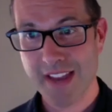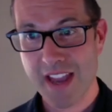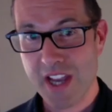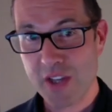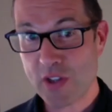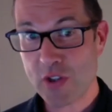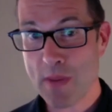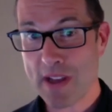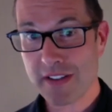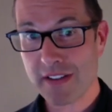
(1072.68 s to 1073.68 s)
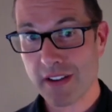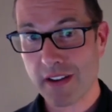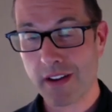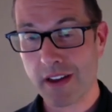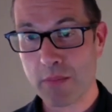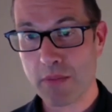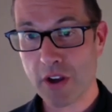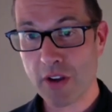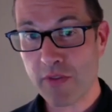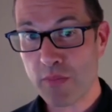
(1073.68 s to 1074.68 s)
So as you imagine,
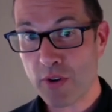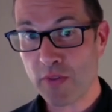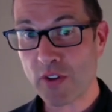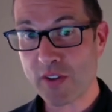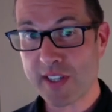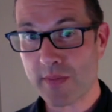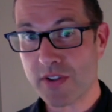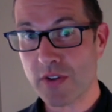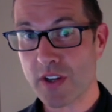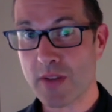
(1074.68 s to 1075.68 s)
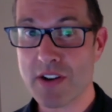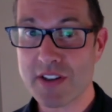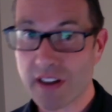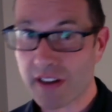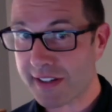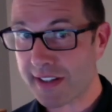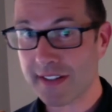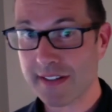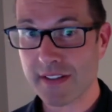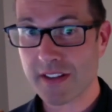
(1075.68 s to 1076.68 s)
going from proof of concept to
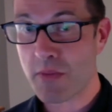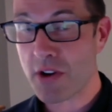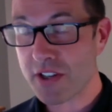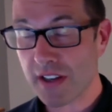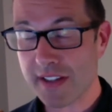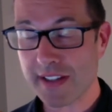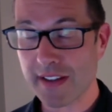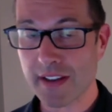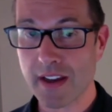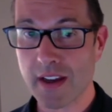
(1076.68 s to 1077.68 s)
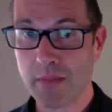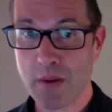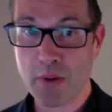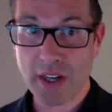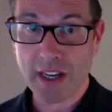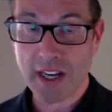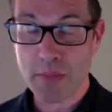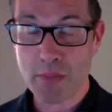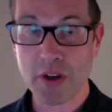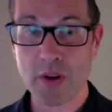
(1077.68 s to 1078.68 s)
commercializing a product like
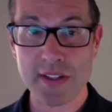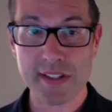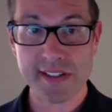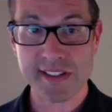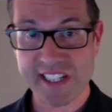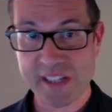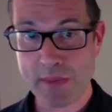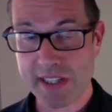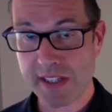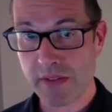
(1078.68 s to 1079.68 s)
Numbuco is expensive.